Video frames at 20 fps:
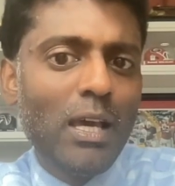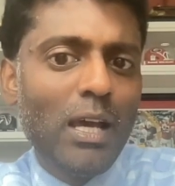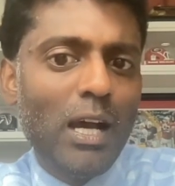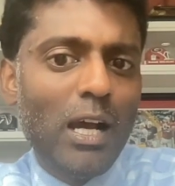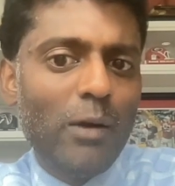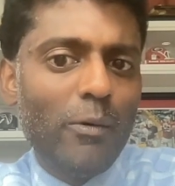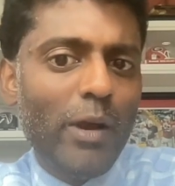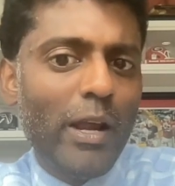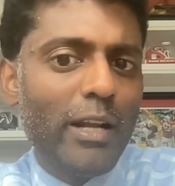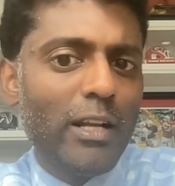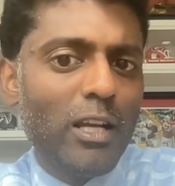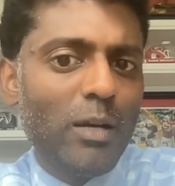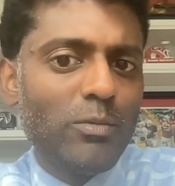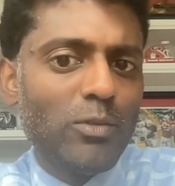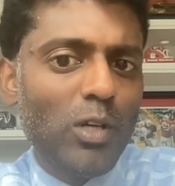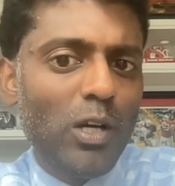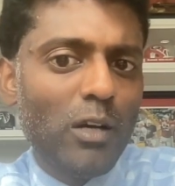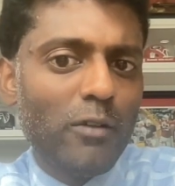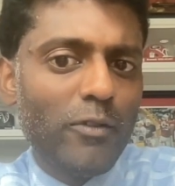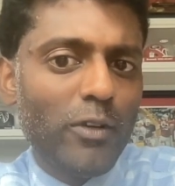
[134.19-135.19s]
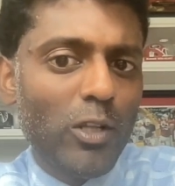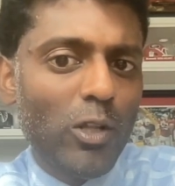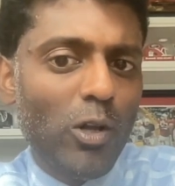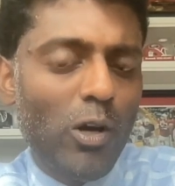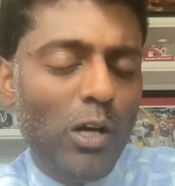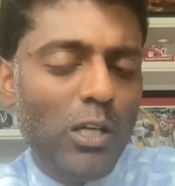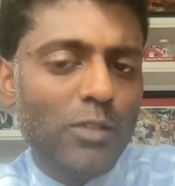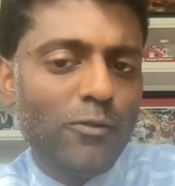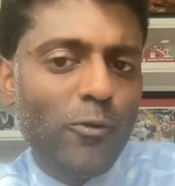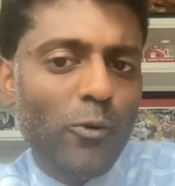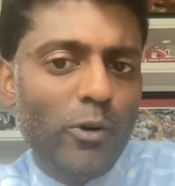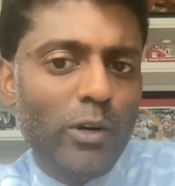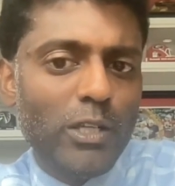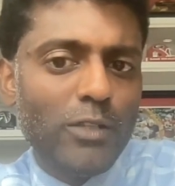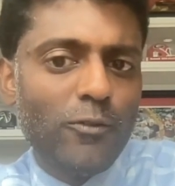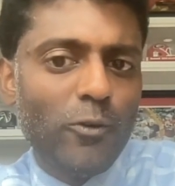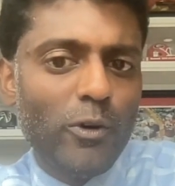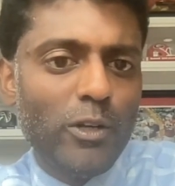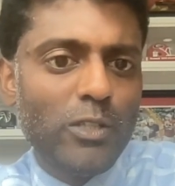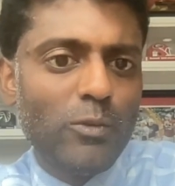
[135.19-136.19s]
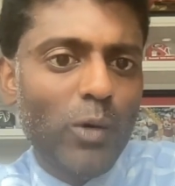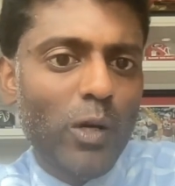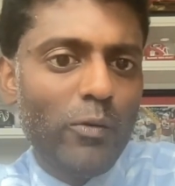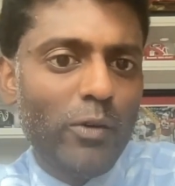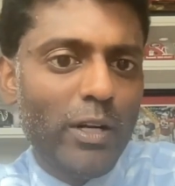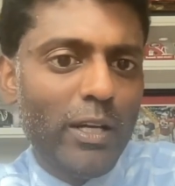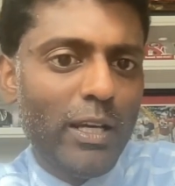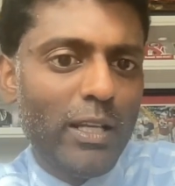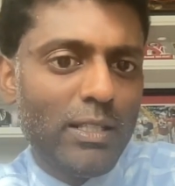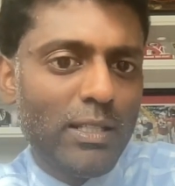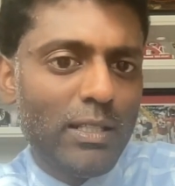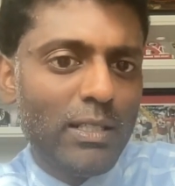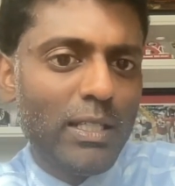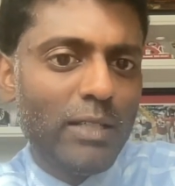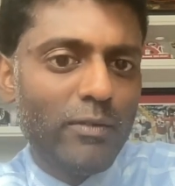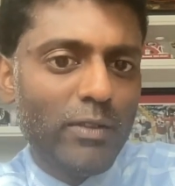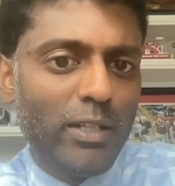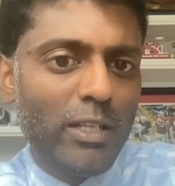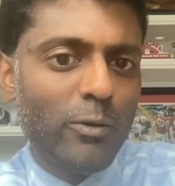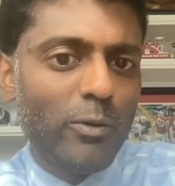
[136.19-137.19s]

Ryan comes off a loss, 4 innings, 4 hits, 1 run against Cleveland.